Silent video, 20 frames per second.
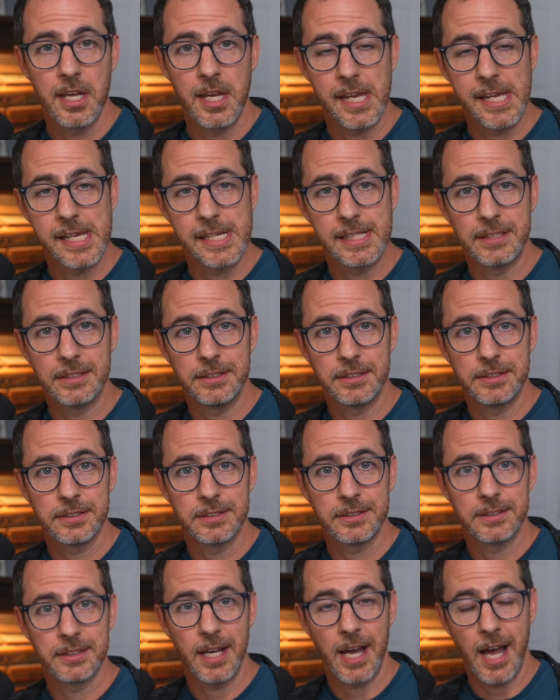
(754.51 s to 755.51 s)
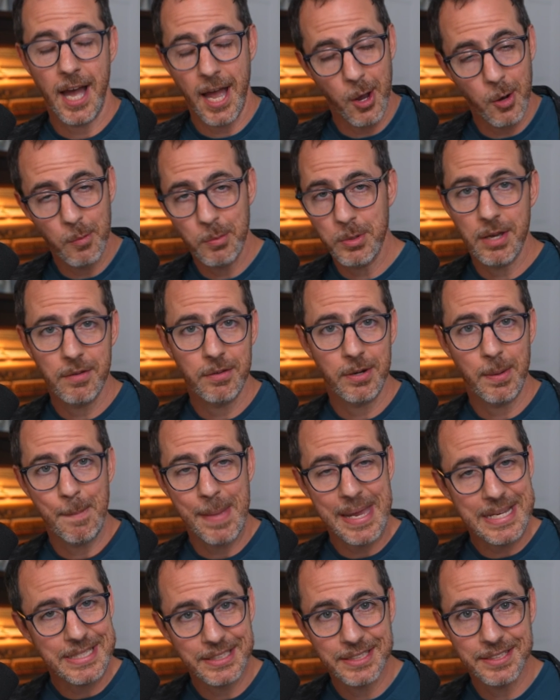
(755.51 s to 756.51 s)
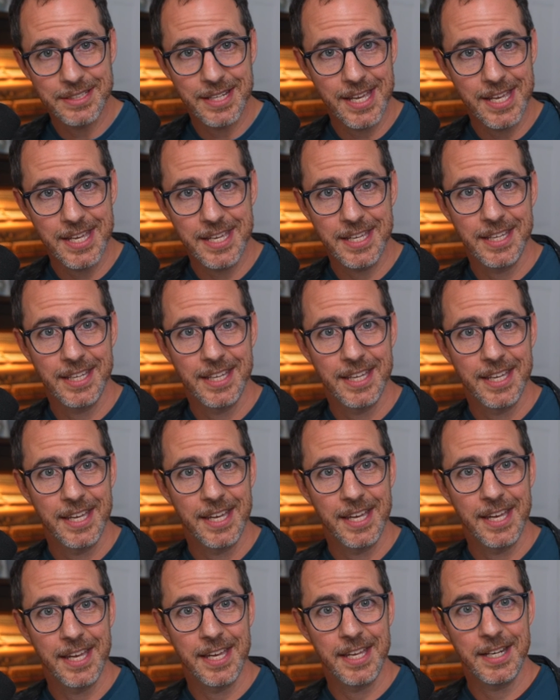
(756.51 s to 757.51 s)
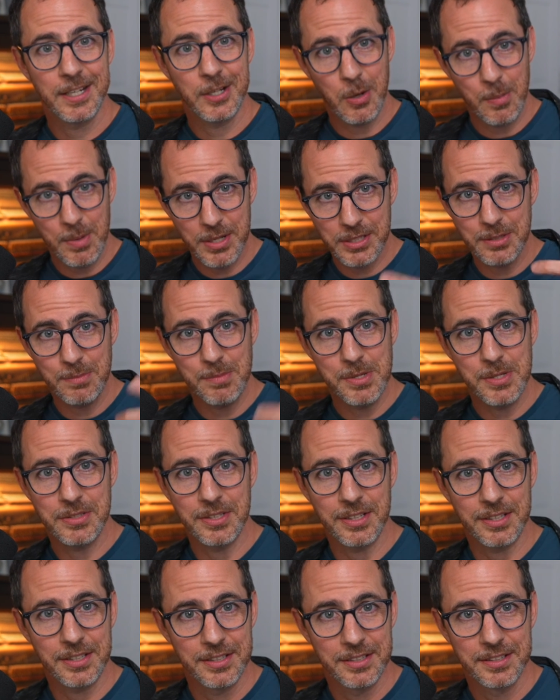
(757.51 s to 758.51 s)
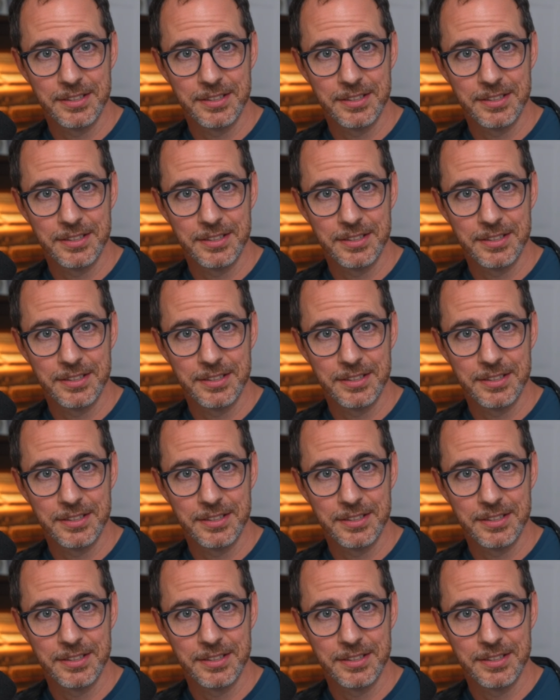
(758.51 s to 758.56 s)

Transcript: And I hope you have an amazing day and go make some music.